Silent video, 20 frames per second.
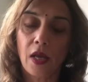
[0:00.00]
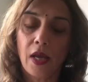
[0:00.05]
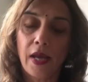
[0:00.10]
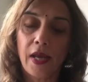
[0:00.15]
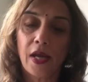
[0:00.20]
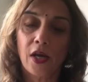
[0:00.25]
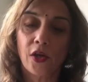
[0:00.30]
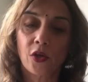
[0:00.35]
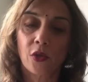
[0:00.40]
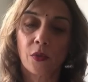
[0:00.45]

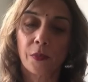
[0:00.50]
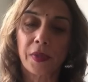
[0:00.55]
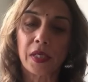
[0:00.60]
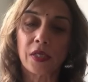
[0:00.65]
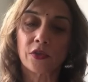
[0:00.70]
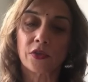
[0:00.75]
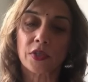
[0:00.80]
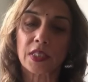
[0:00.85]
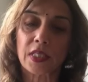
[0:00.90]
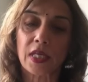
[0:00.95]
Here you'll be
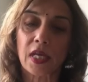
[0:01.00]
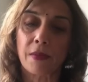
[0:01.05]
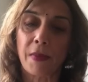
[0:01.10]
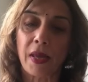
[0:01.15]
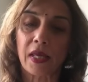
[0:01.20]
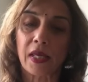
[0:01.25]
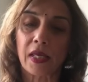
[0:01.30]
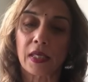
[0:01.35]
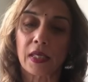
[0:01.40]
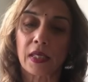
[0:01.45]
interested in
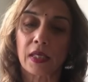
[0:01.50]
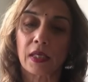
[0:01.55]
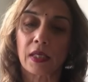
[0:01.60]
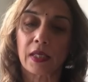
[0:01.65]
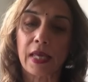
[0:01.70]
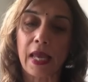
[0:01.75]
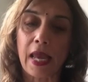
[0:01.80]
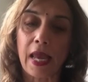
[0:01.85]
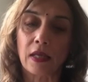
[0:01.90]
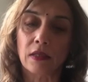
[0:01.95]
making
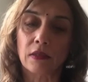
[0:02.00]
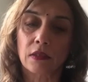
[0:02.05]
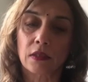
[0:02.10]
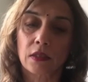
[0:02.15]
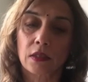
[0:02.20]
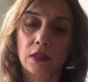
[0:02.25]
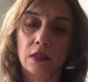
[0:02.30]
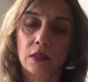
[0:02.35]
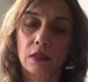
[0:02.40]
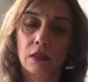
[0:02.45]

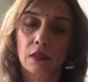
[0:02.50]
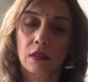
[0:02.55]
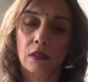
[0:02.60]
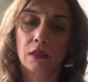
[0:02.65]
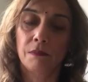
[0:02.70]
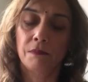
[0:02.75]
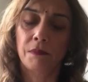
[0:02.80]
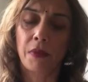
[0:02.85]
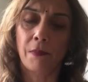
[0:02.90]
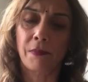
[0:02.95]
gains,
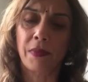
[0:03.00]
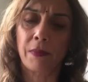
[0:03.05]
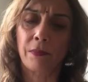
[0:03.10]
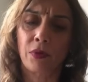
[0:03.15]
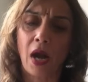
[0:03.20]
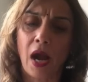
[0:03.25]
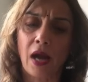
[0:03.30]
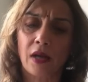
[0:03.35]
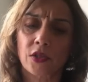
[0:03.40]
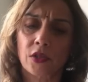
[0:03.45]
but be
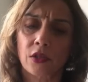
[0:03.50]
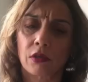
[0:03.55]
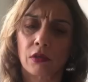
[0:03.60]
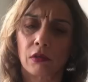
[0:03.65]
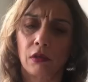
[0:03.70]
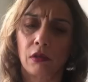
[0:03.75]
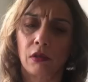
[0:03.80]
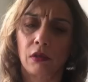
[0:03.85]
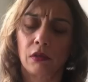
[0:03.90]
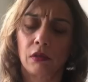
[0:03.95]

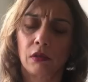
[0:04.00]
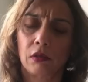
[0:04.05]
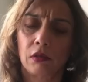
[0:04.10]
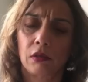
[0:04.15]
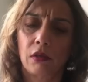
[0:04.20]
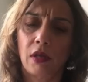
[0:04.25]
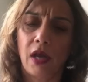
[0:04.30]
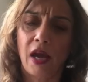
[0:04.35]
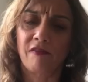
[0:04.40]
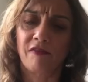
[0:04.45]
practical
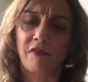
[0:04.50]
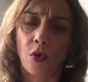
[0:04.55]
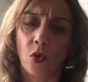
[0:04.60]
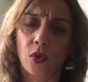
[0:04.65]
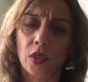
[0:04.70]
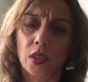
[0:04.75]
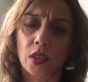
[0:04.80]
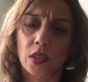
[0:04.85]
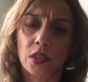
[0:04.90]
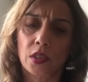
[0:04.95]
and
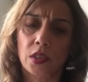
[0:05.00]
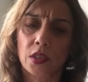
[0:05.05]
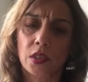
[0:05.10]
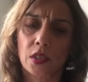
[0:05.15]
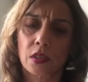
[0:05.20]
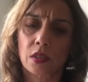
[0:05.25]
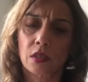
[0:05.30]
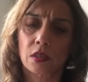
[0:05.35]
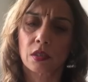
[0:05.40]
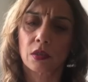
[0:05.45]

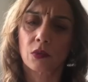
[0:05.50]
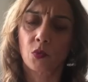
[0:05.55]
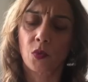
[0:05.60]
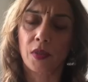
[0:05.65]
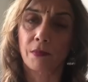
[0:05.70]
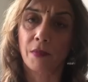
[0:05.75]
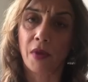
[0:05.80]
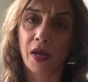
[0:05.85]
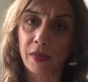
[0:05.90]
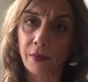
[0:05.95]
focused
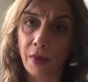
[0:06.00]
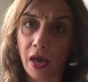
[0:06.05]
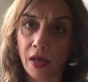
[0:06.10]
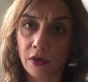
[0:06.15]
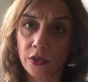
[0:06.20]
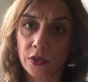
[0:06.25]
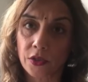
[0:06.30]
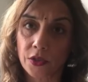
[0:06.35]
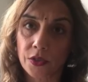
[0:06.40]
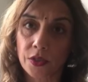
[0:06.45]
with money
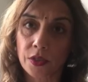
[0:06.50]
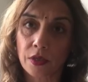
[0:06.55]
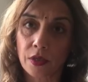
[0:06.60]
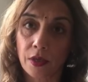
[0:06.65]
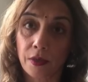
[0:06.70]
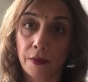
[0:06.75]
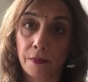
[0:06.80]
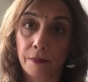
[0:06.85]
matters.